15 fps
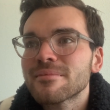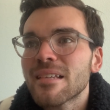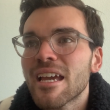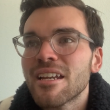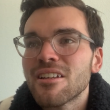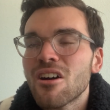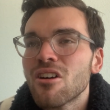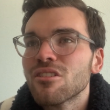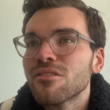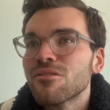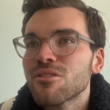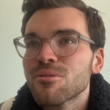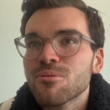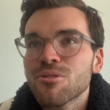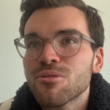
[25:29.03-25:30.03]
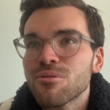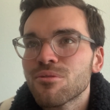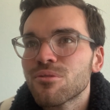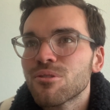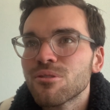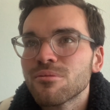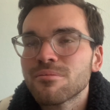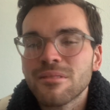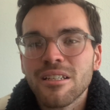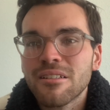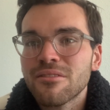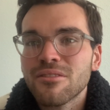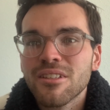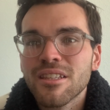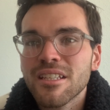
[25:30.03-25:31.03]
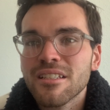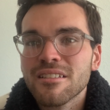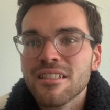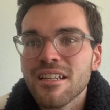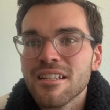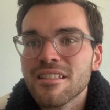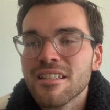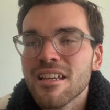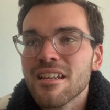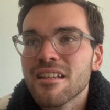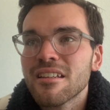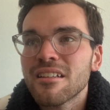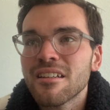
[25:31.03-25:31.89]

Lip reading: And all of those were truthful. None of the things that I said,